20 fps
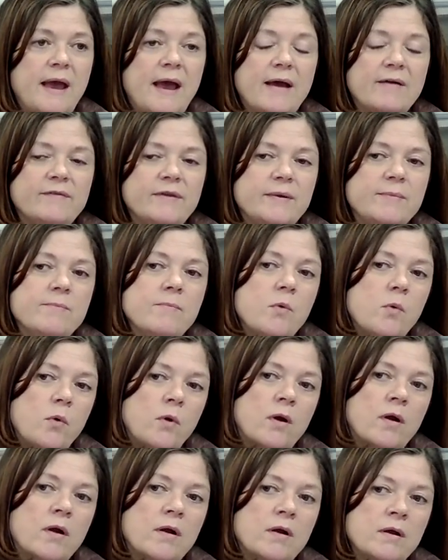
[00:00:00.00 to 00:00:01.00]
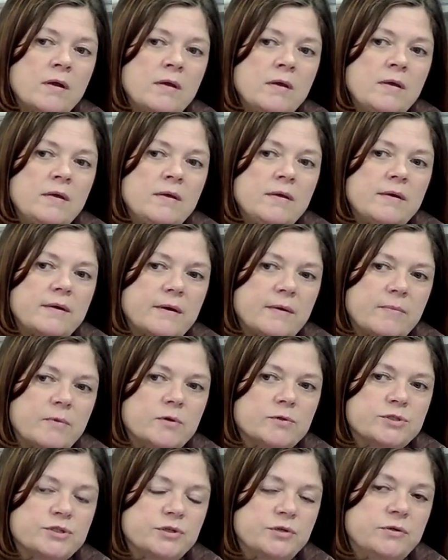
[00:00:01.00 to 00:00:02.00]
having more
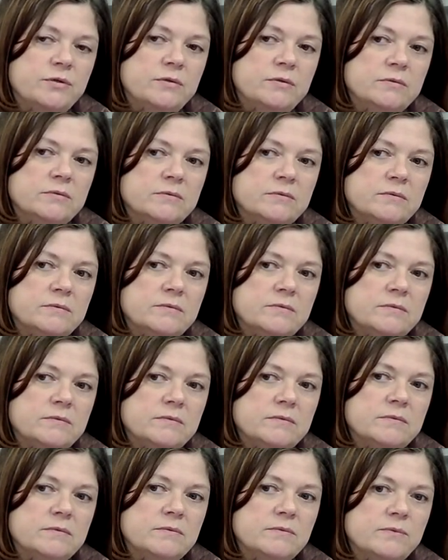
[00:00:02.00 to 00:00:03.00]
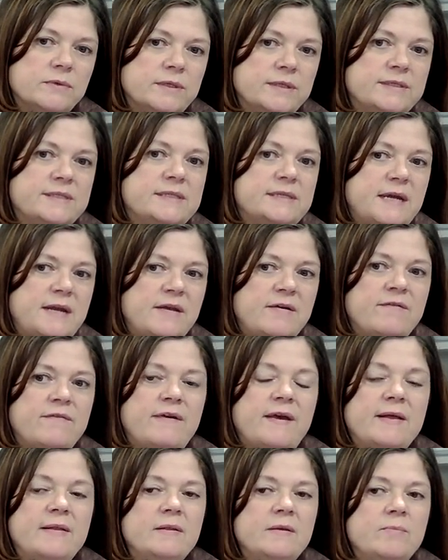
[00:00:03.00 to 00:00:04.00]
commercial real estate
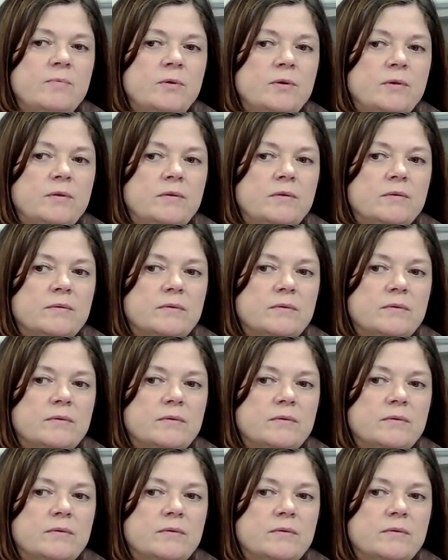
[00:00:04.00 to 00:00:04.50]
available,